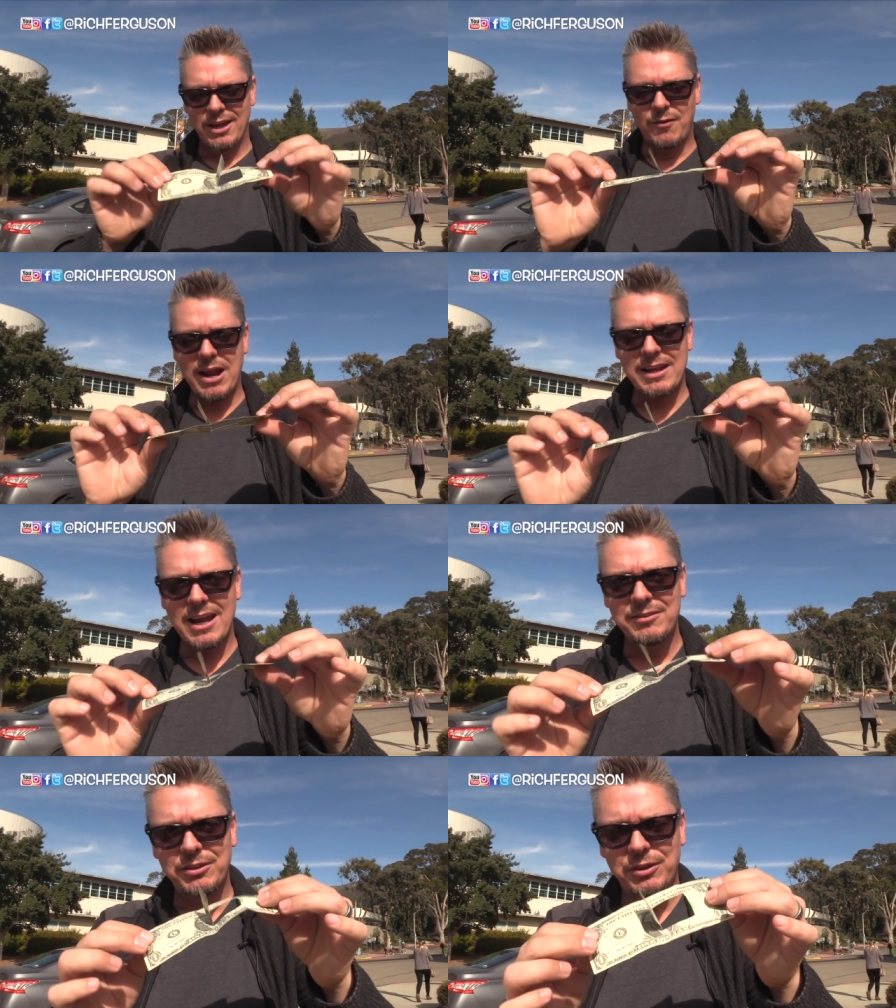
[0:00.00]
All right,
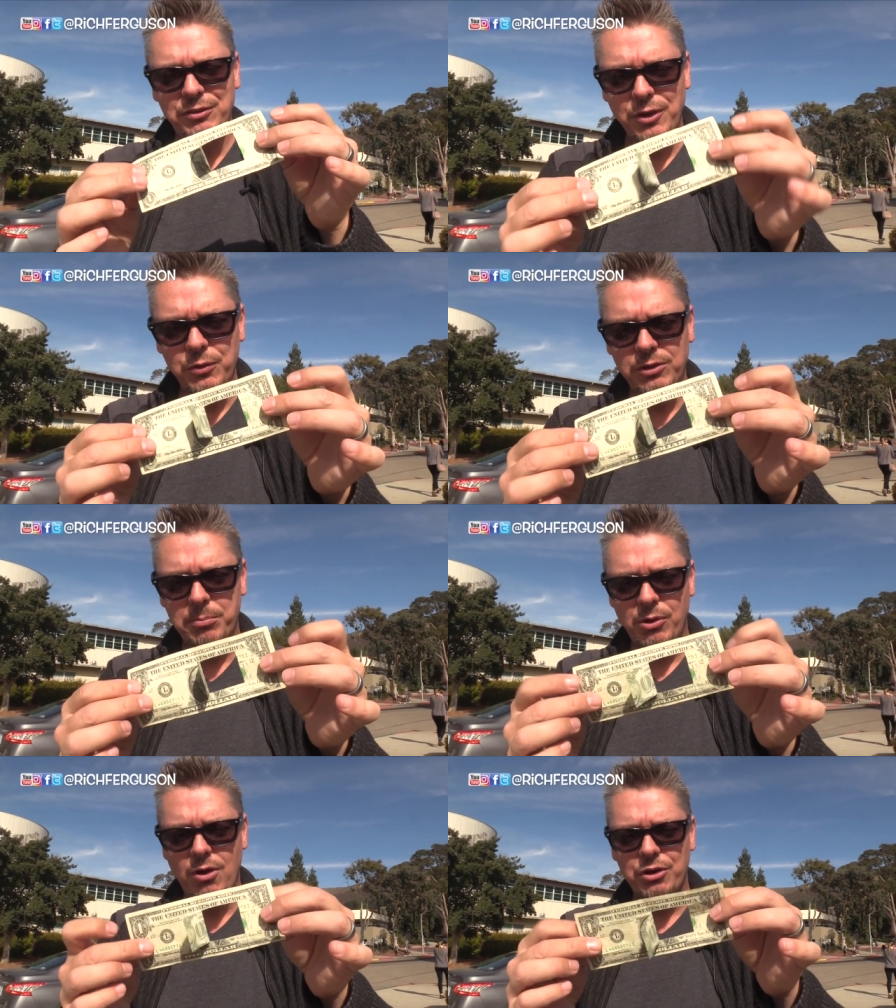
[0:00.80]
guys, this is so
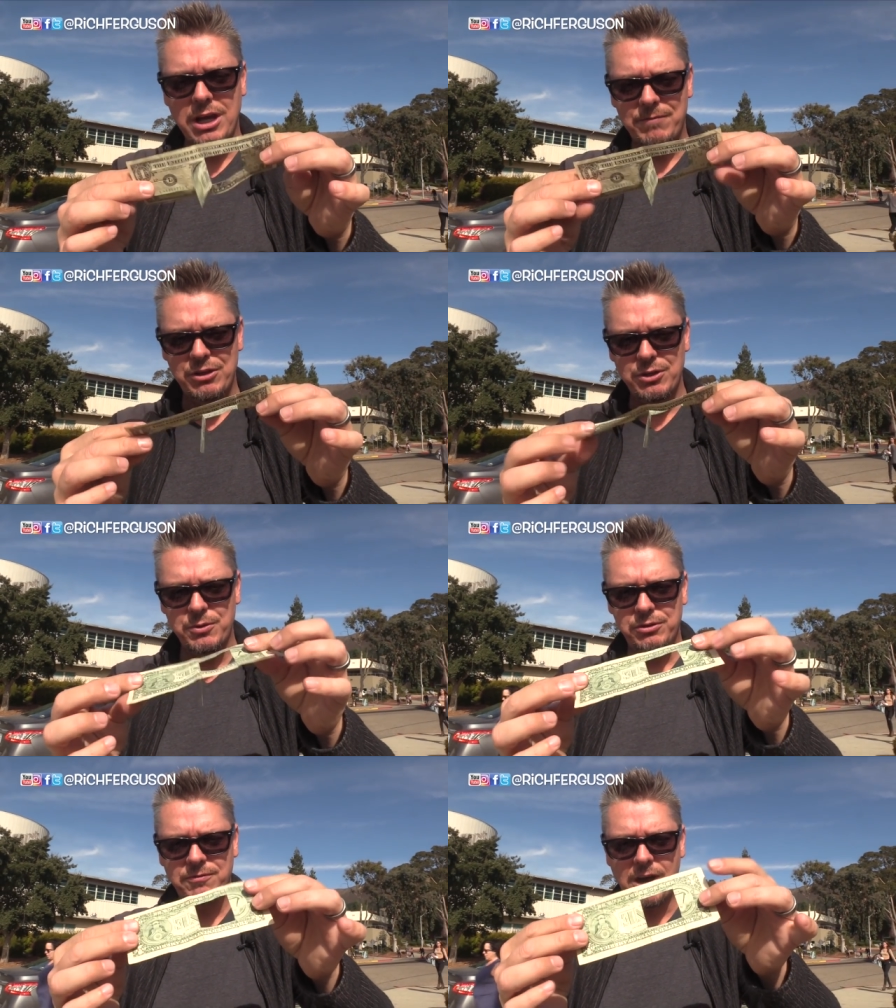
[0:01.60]
simple. All you have to
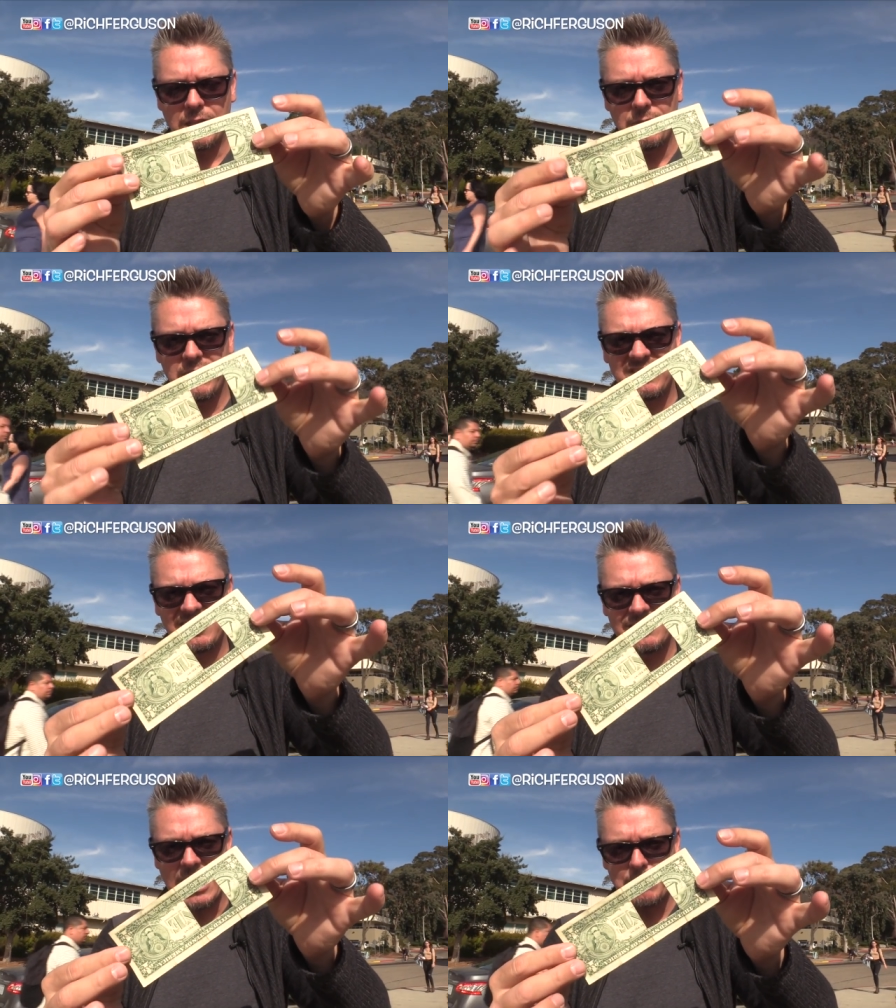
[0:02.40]
do is follow this
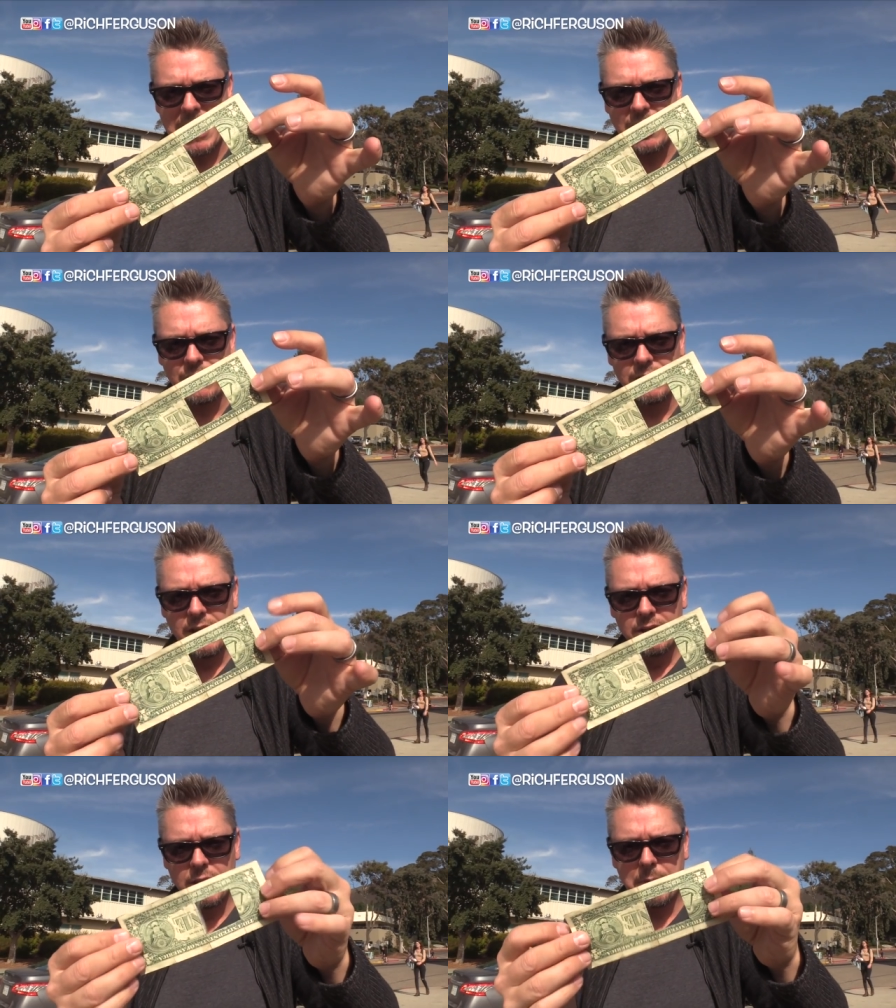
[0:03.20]
exact pattern.
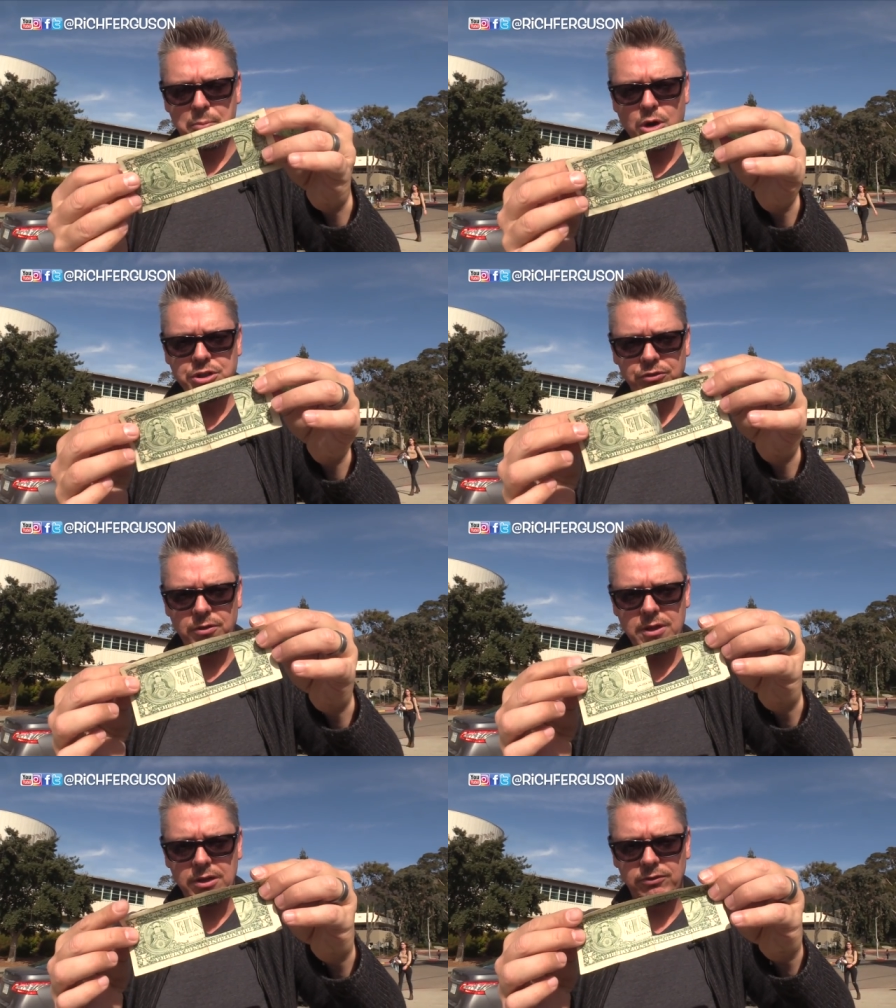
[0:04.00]
The proportions
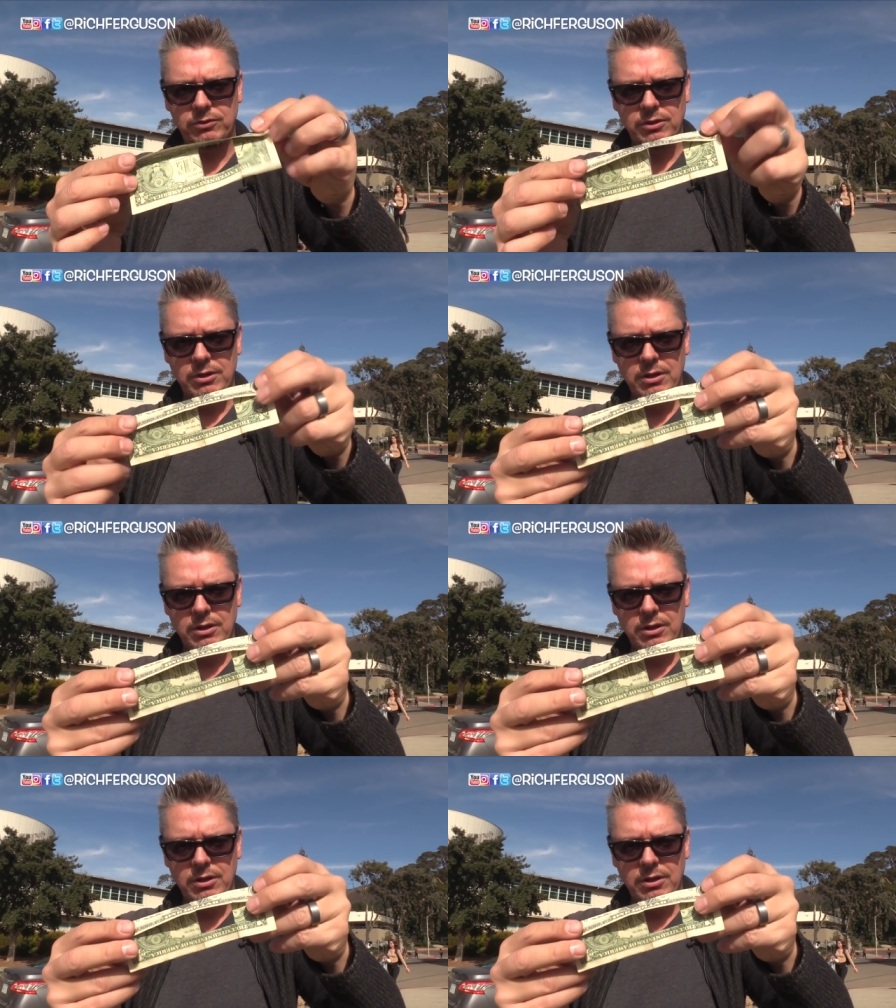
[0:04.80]
are this.